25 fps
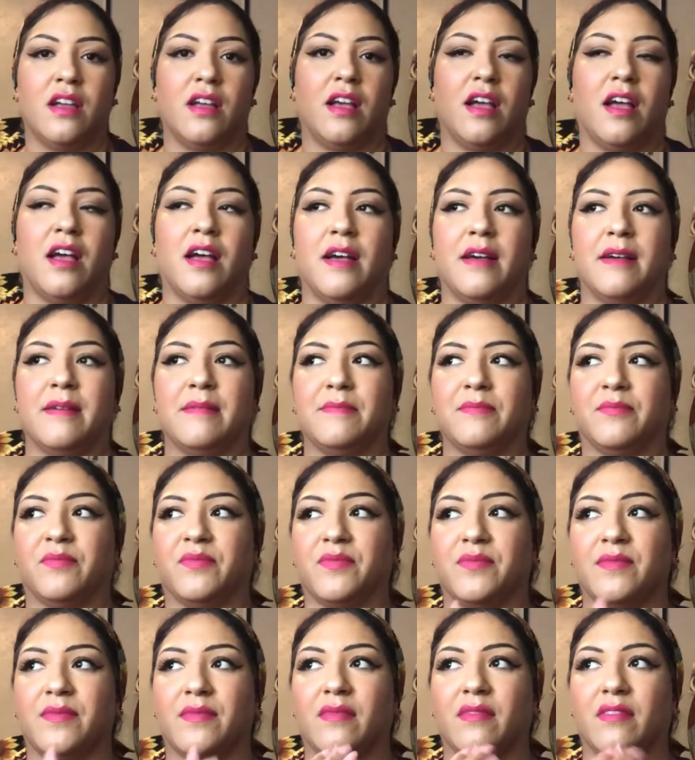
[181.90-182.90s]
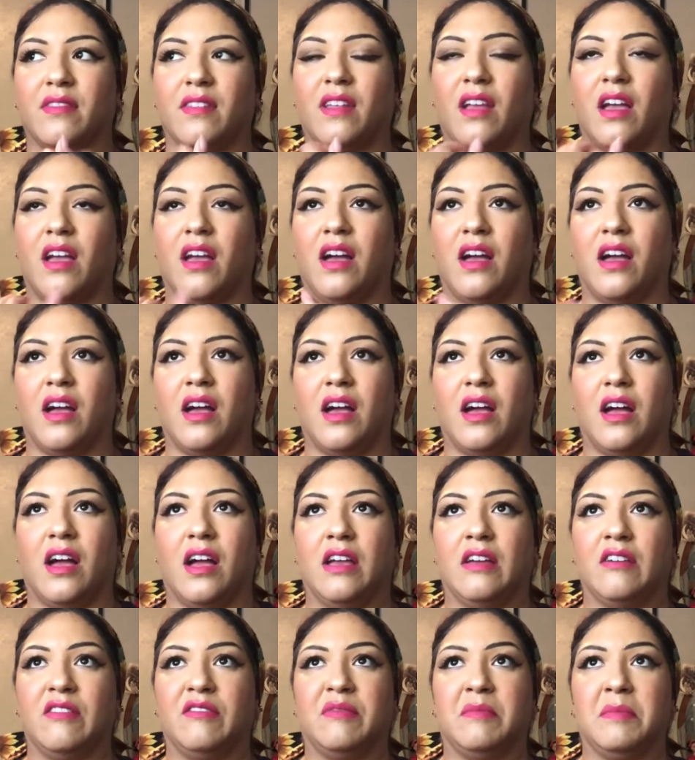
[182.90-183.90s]

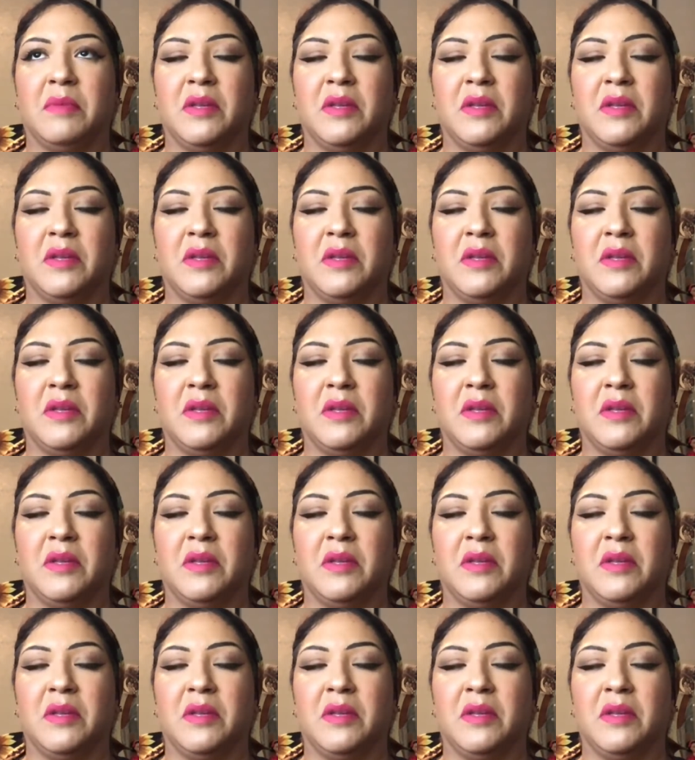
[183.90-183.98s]
I've